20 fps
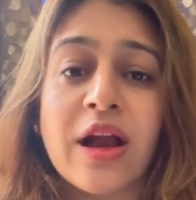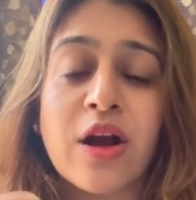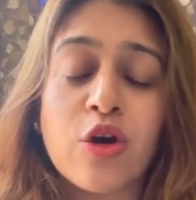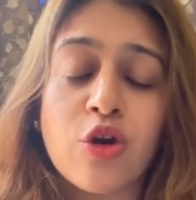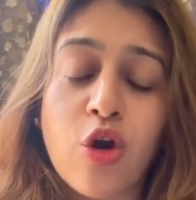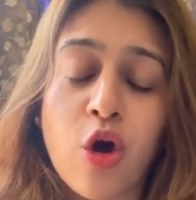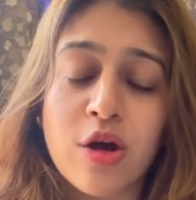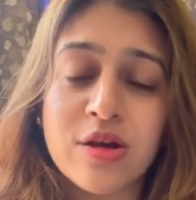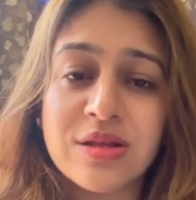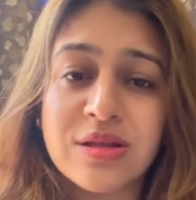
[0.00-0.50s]

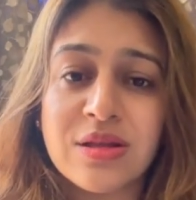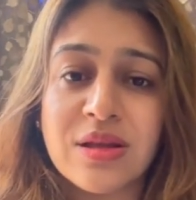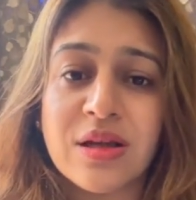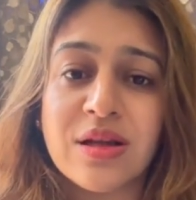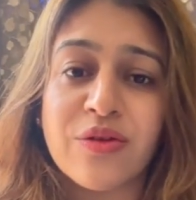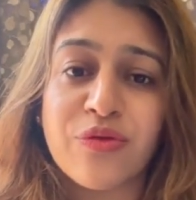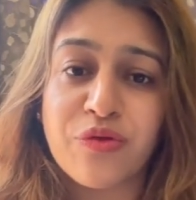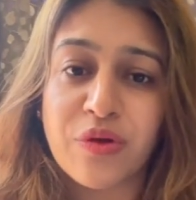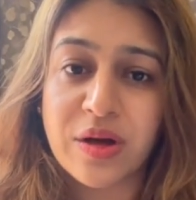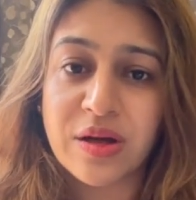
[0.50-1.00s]
across the
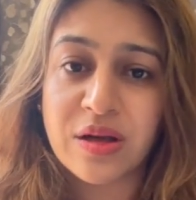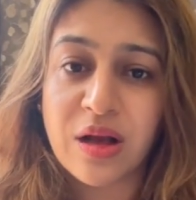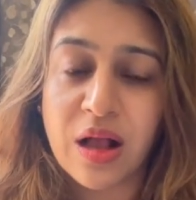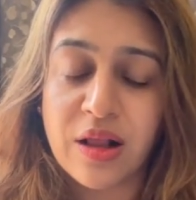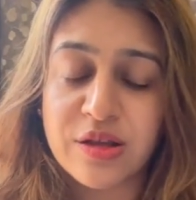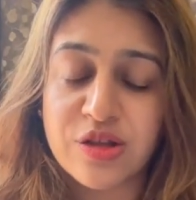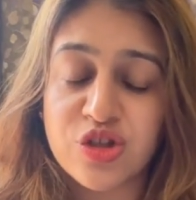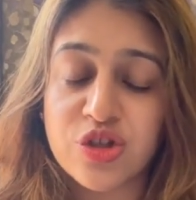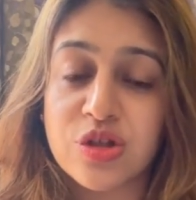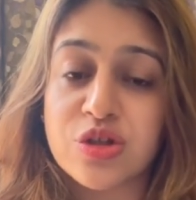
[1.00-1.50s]
different
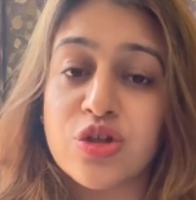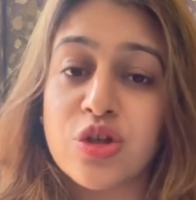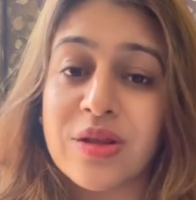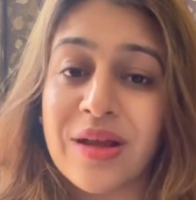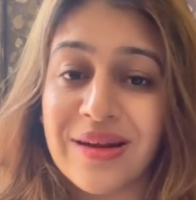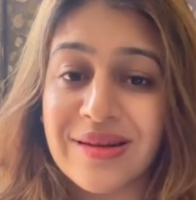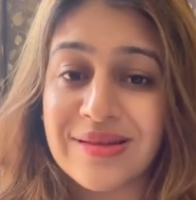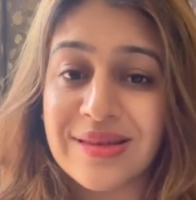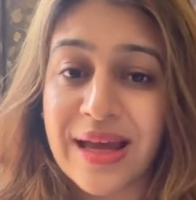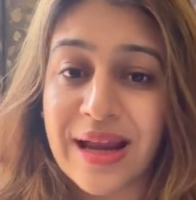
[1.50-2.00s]
cultures. So
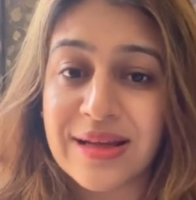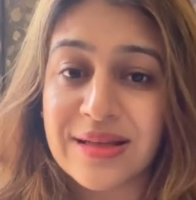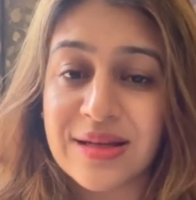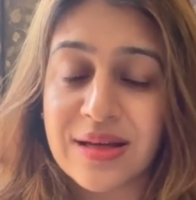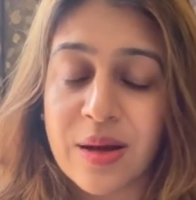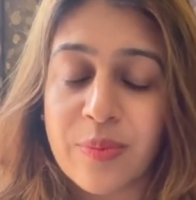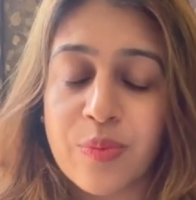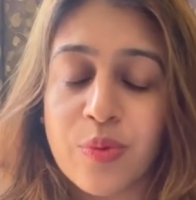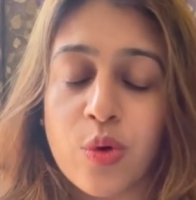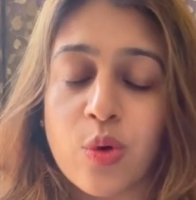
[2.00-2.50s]
that is
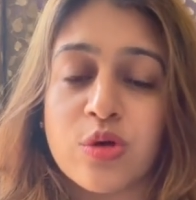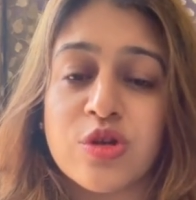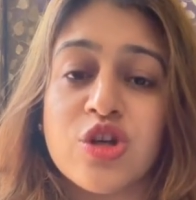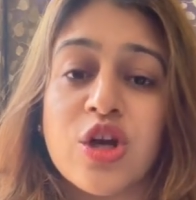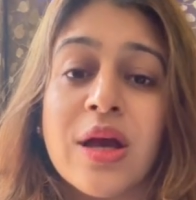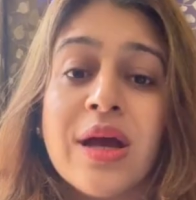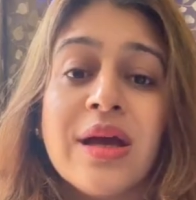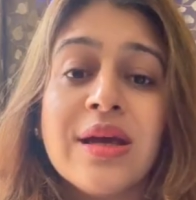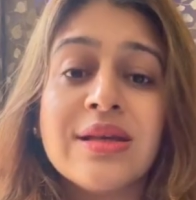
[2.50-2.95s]
etic approach.